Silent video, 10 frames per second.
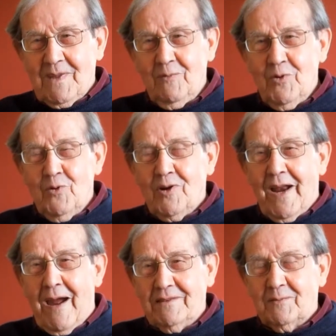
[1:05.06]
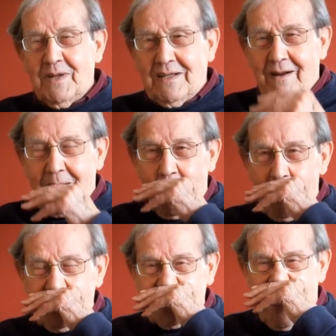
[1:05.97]
and we all got out, and we got our
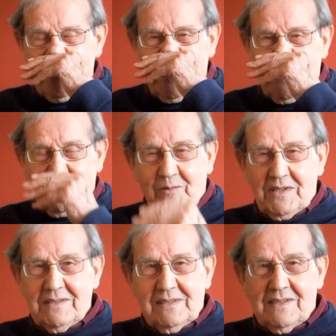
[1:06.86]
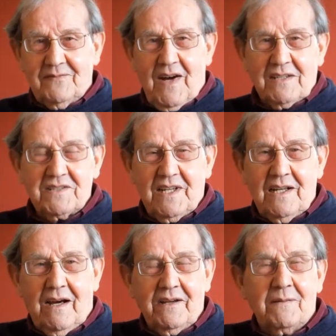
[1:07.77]
weapons out, and advanced
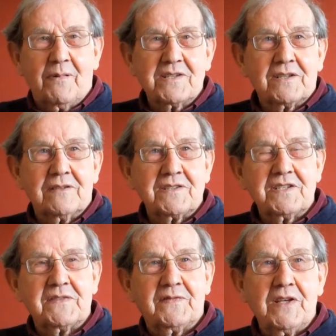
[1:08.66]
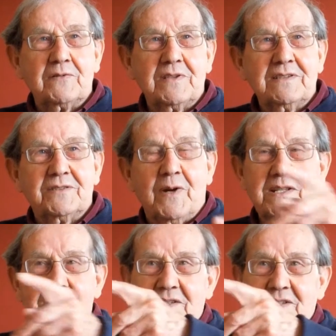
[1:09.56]
in line abreast across this field
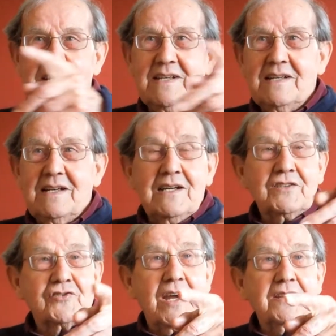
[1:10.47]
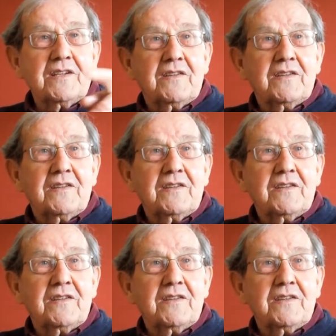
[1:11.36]
towards this train.